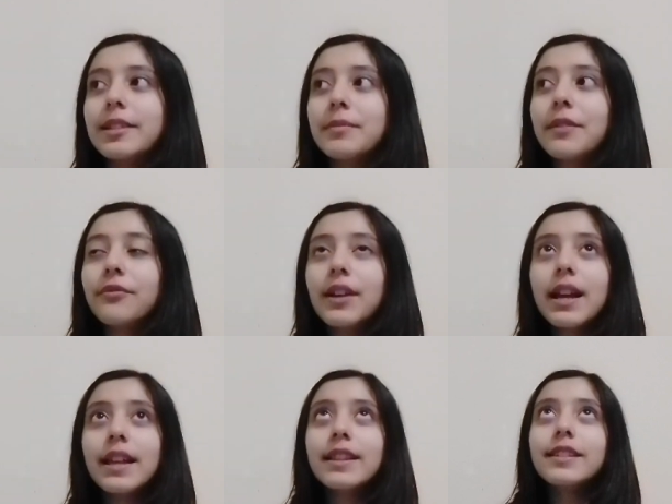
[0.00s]
Seeing my
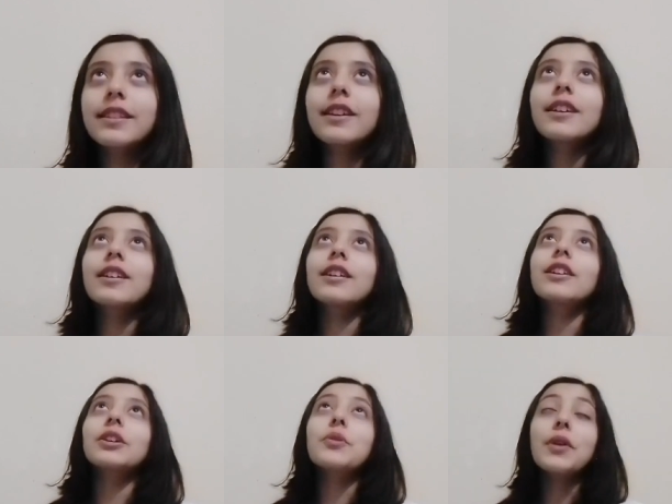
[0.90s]
friends,
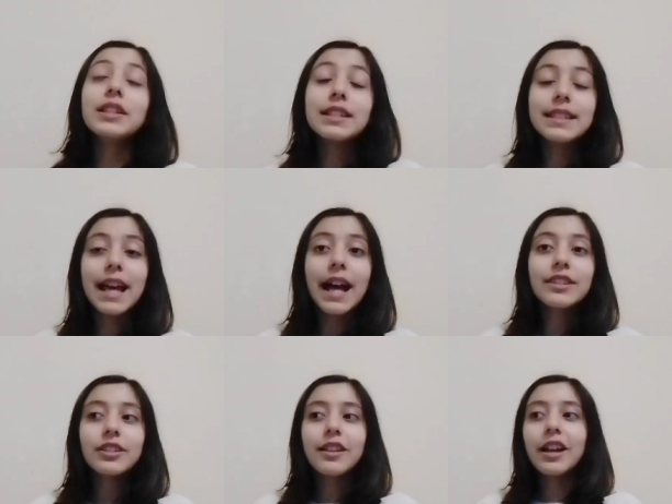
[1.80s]
going to
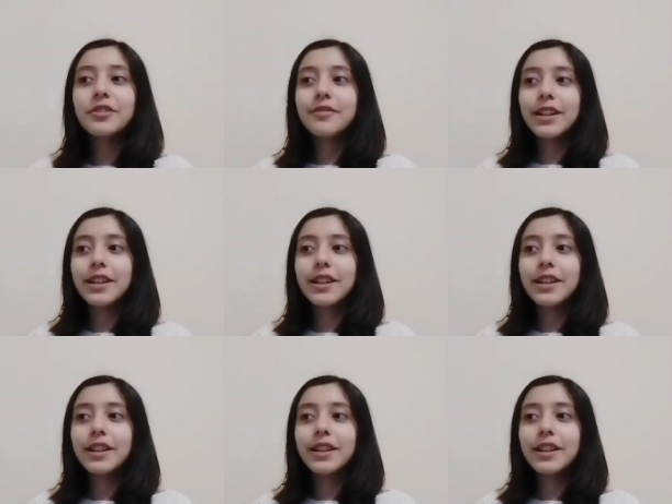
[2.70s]
dance class